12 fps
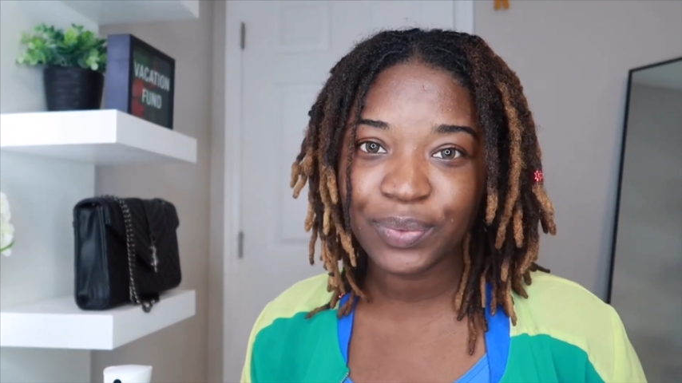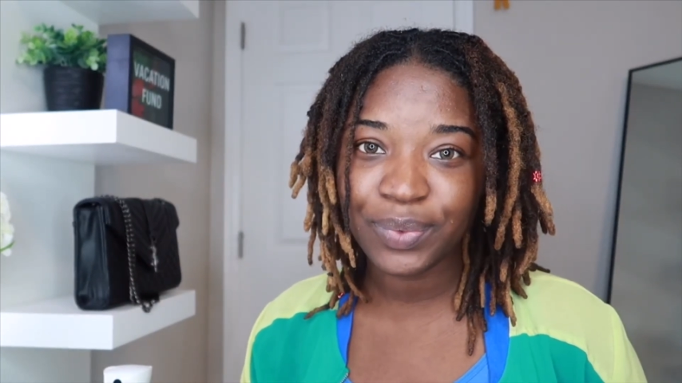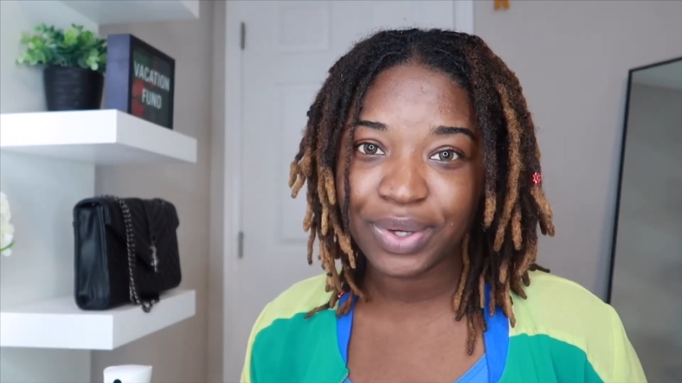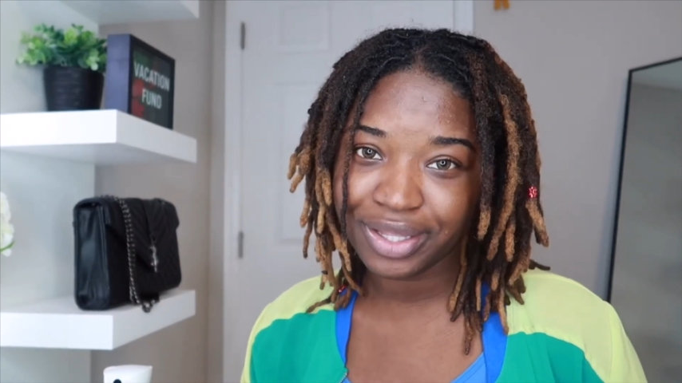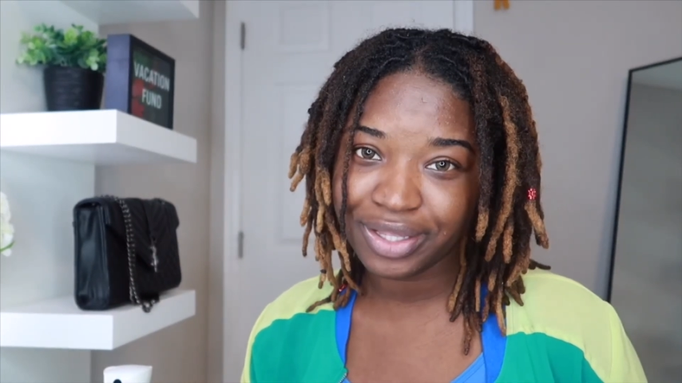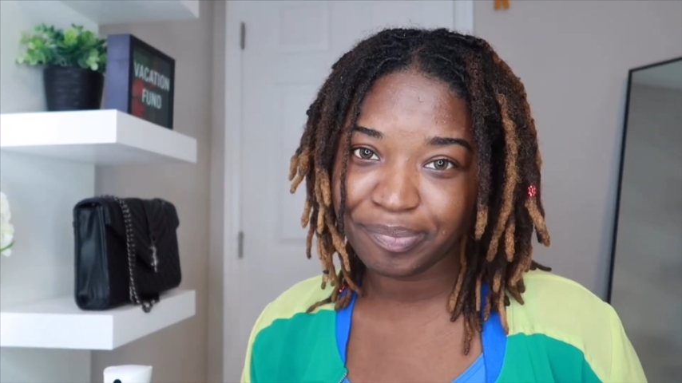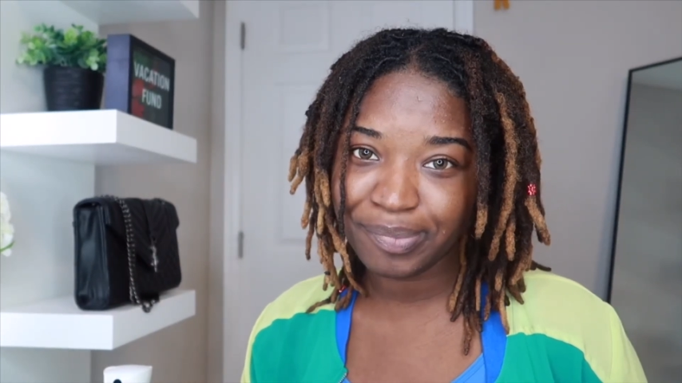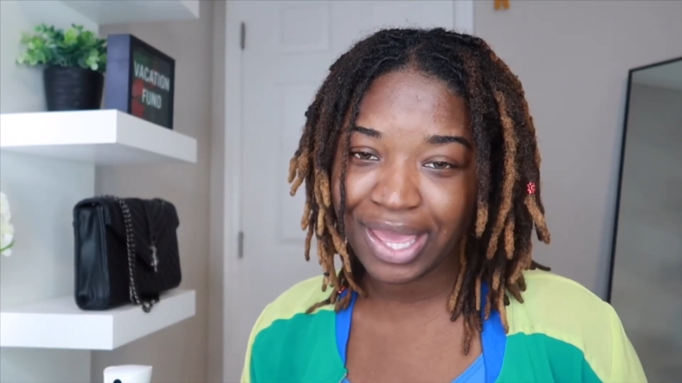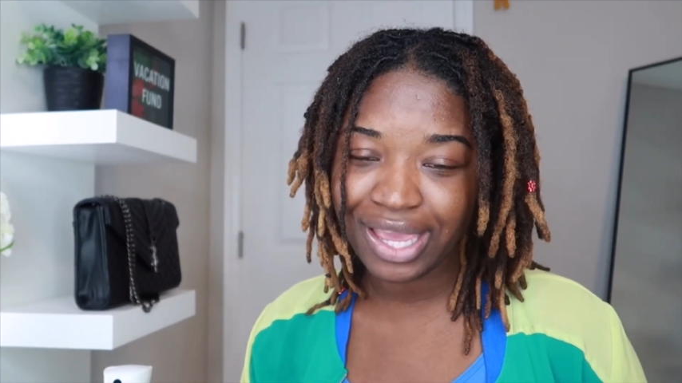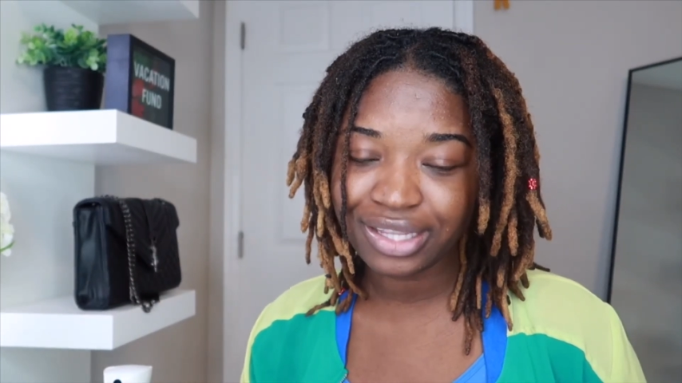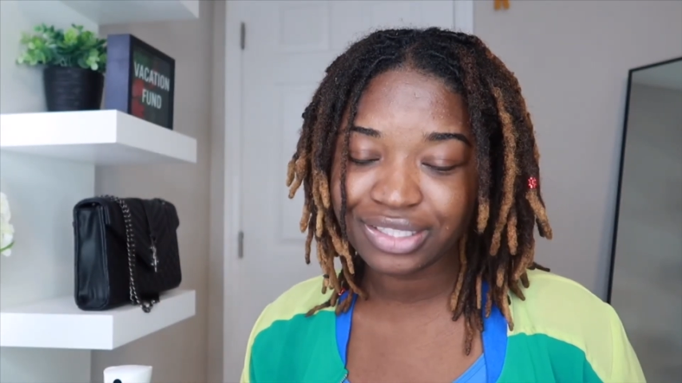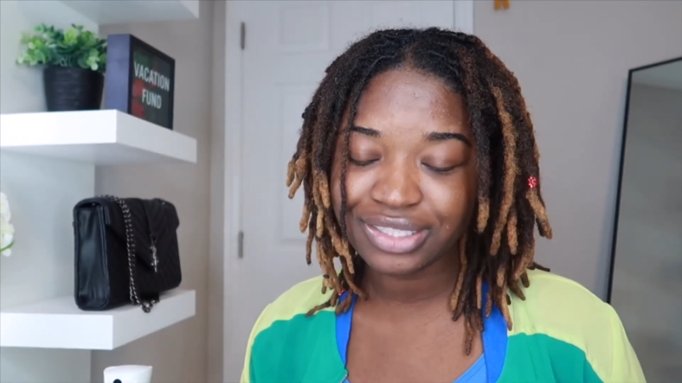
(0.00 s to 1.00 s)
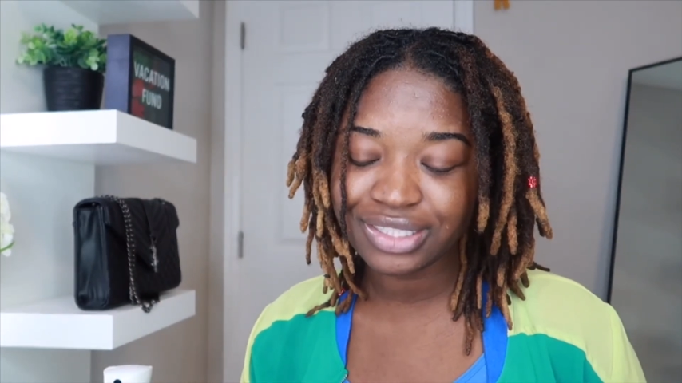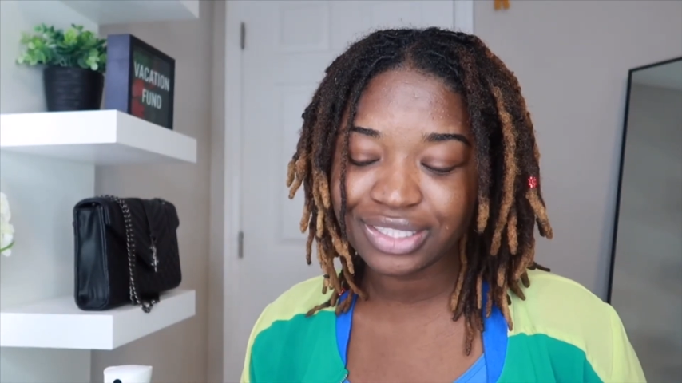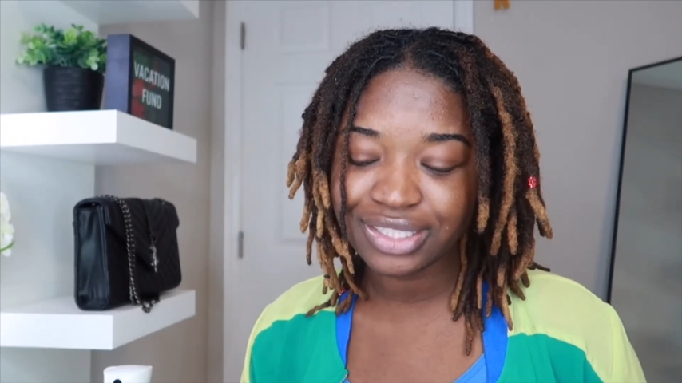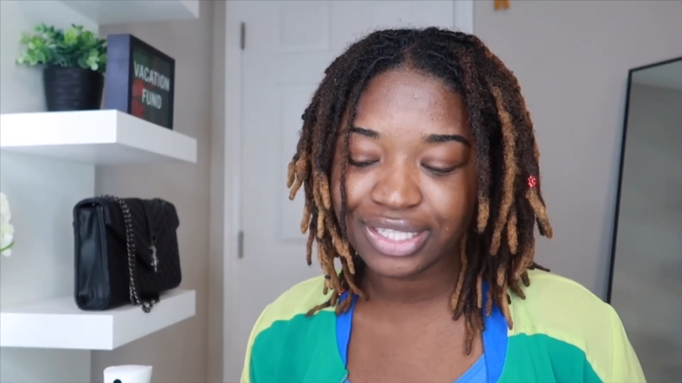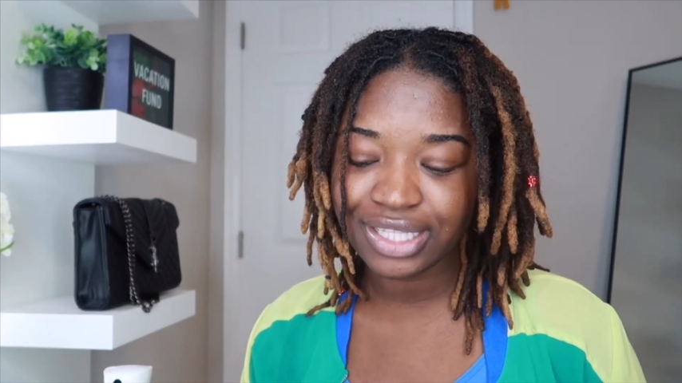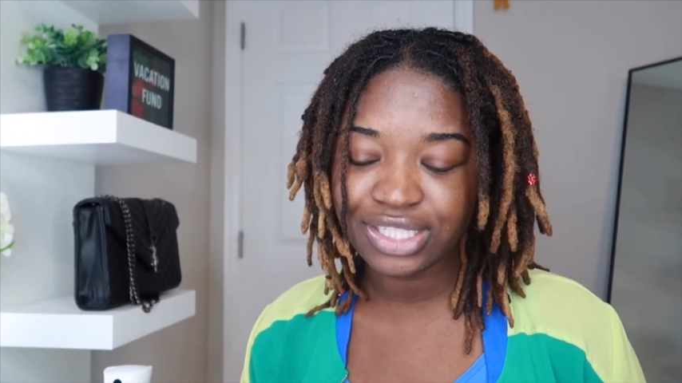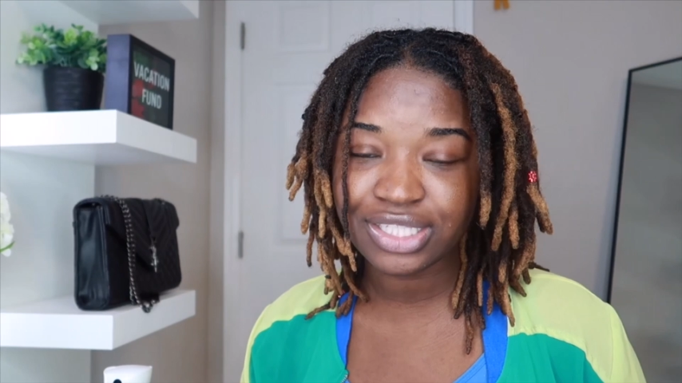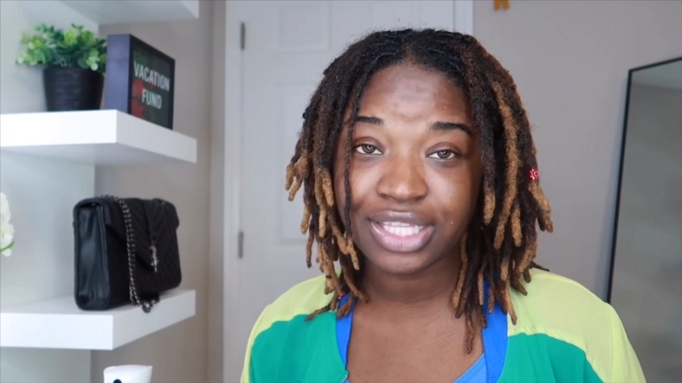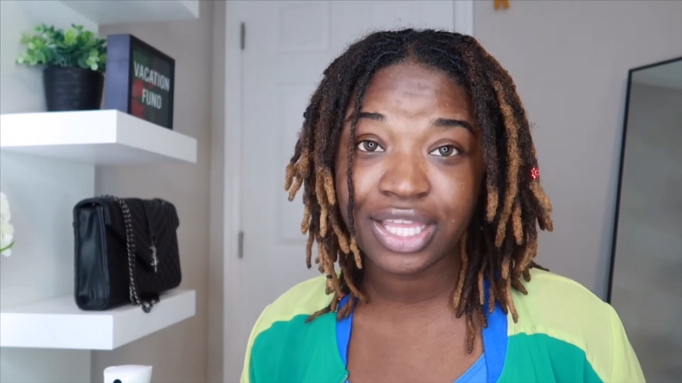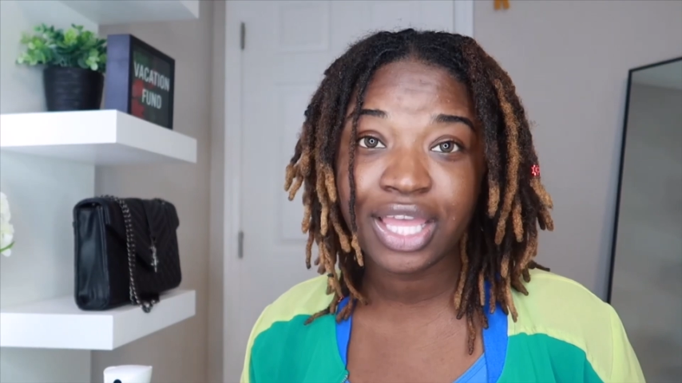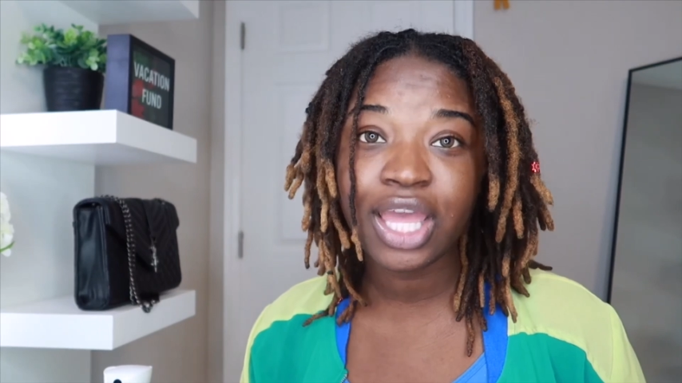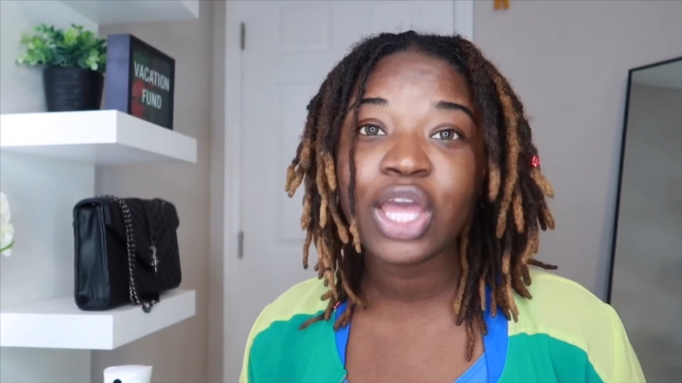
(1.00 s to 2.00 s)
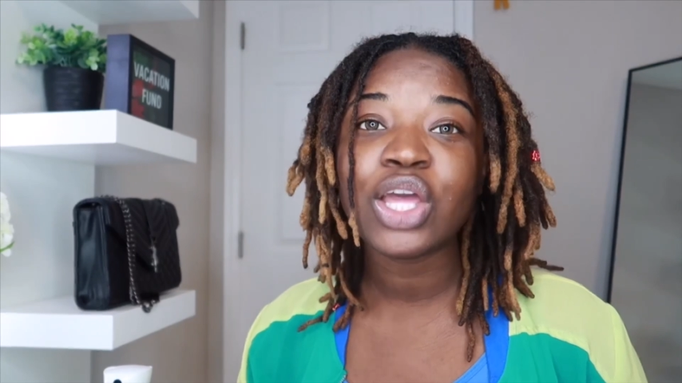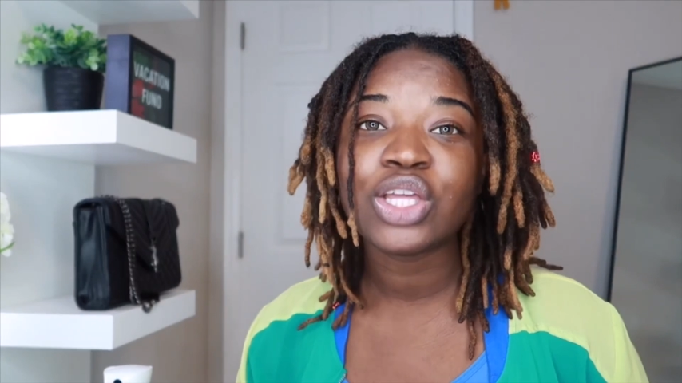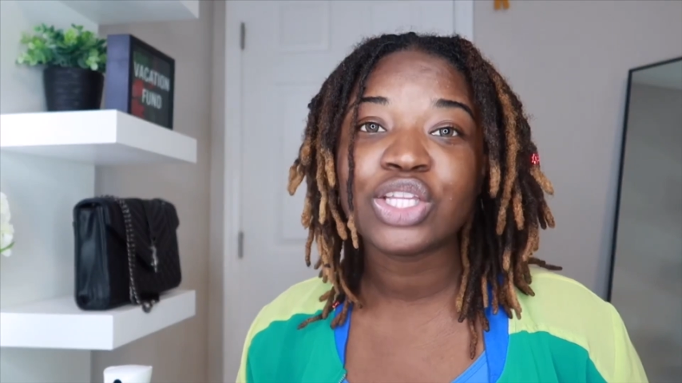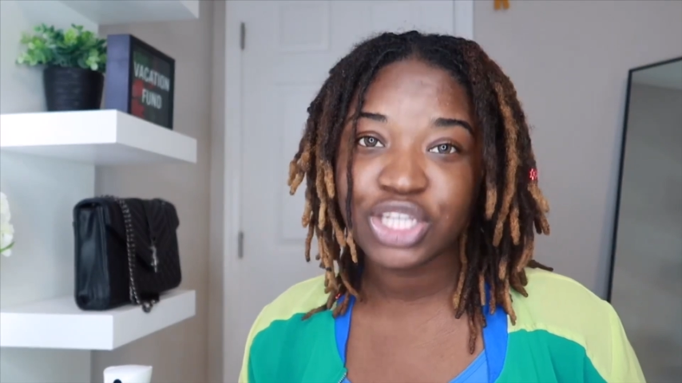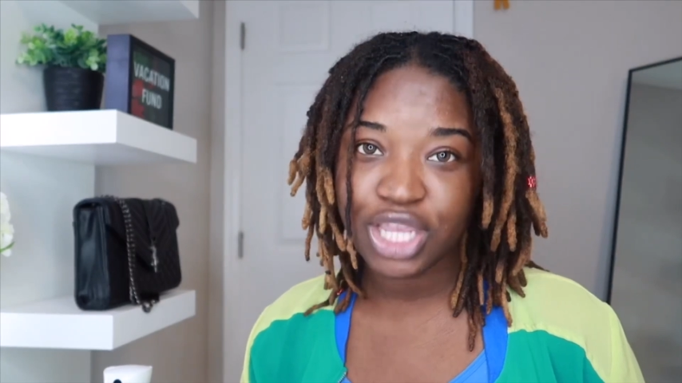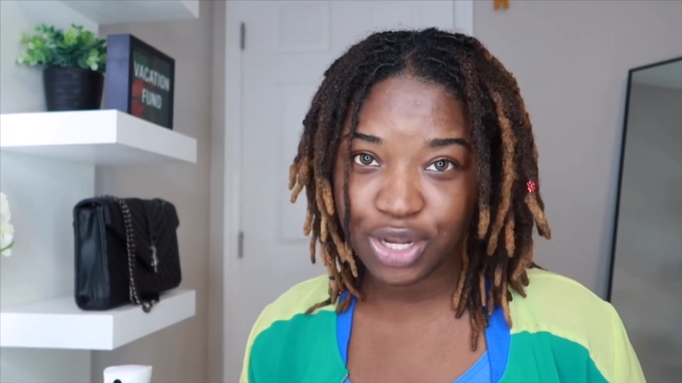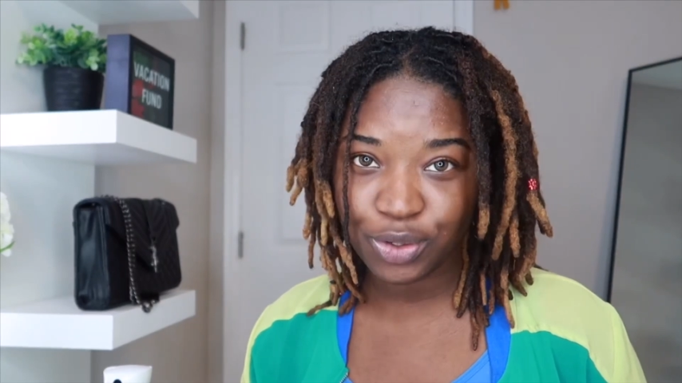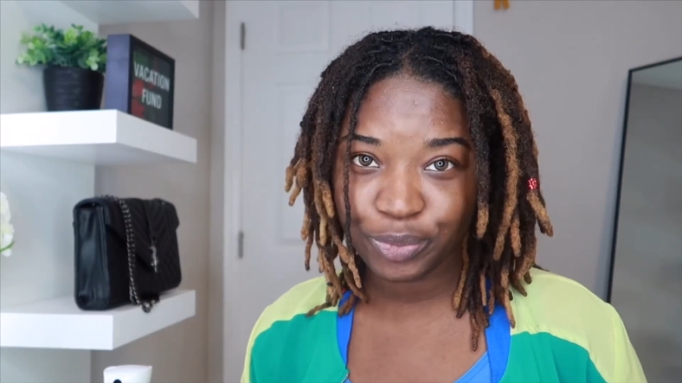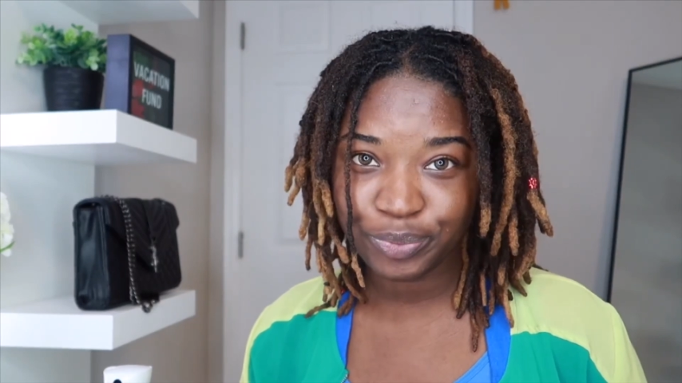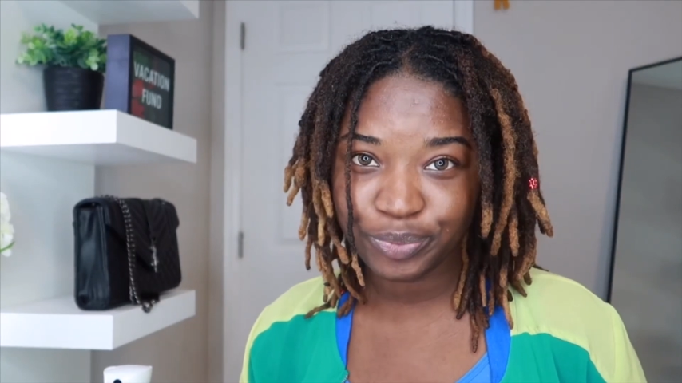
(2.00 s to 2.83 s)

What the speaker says: welcome back to this channel.